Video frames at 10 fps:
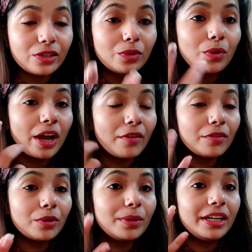you have
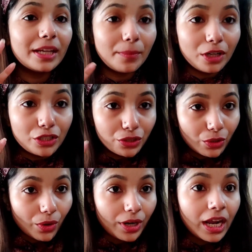to be double
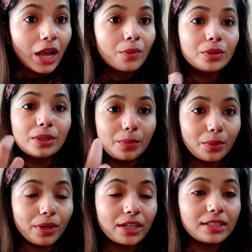sure with the
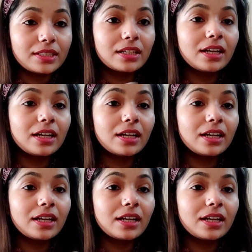products